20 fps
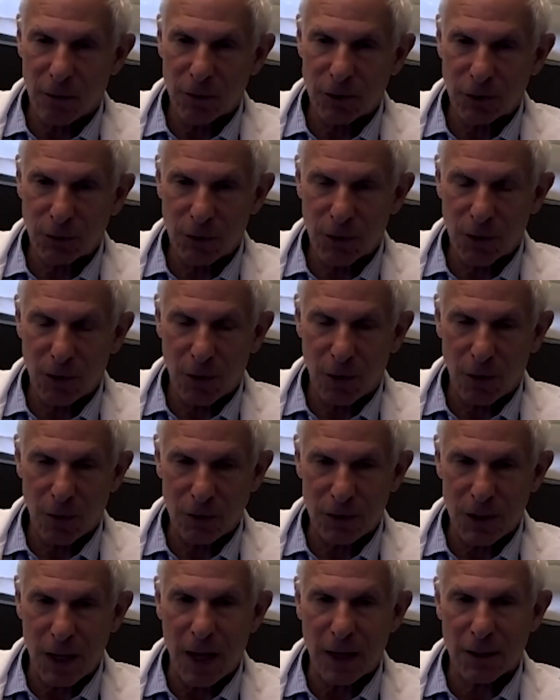which we thought
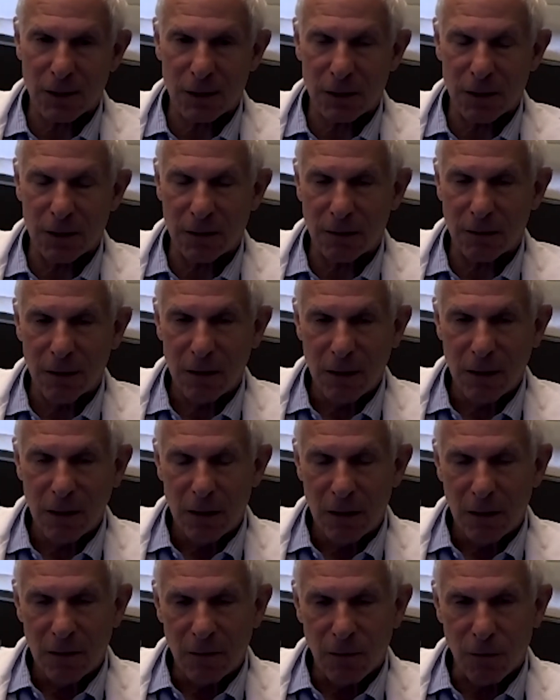was excellent
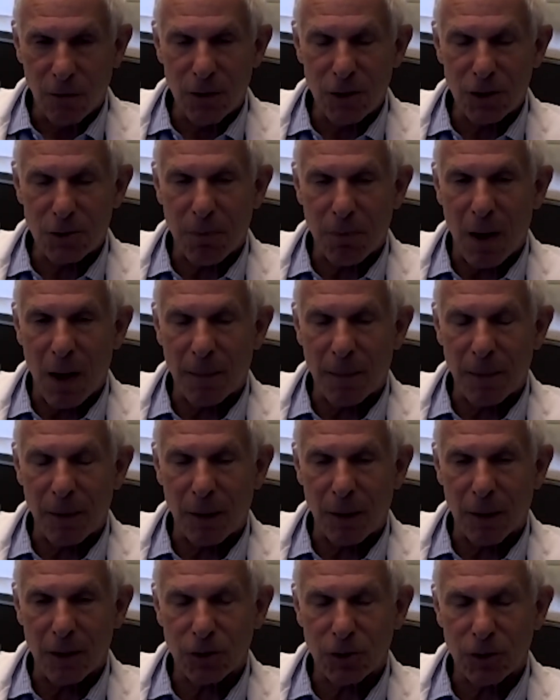for this
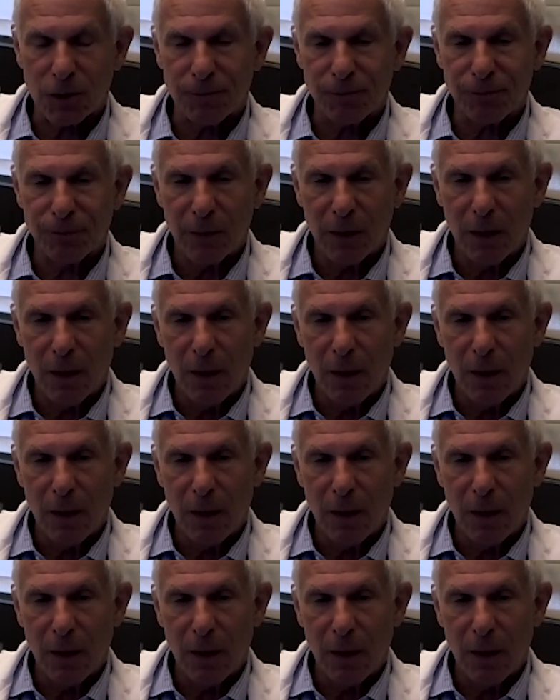population,